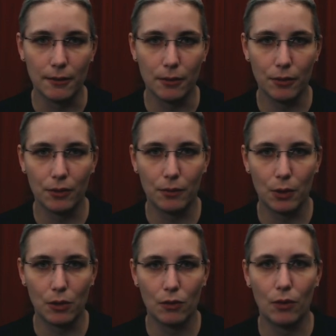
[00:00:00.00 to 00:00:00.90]
And first of
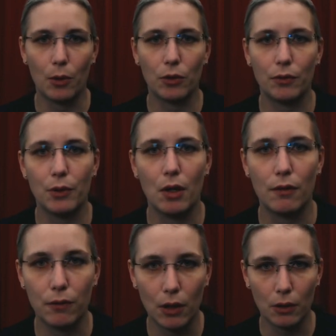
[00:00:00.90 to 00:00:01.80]
all, those of you who
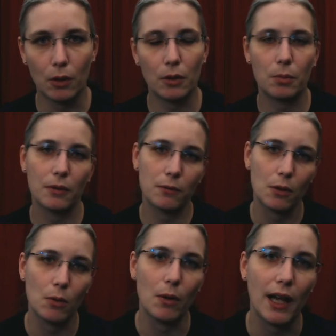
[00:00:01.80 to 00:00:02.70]
have followed Octoprint
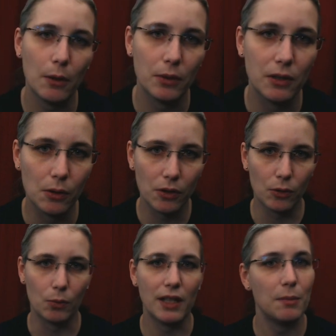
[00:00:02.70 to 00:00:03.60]
for a while will
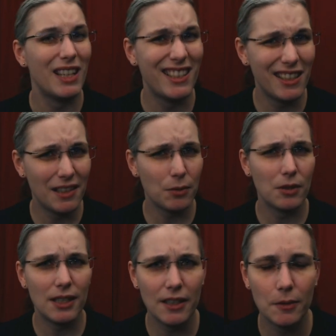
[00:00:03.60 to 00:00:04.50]
notice wait maintenance
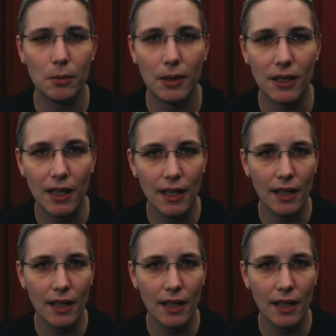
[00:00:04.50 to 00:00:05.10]
release, but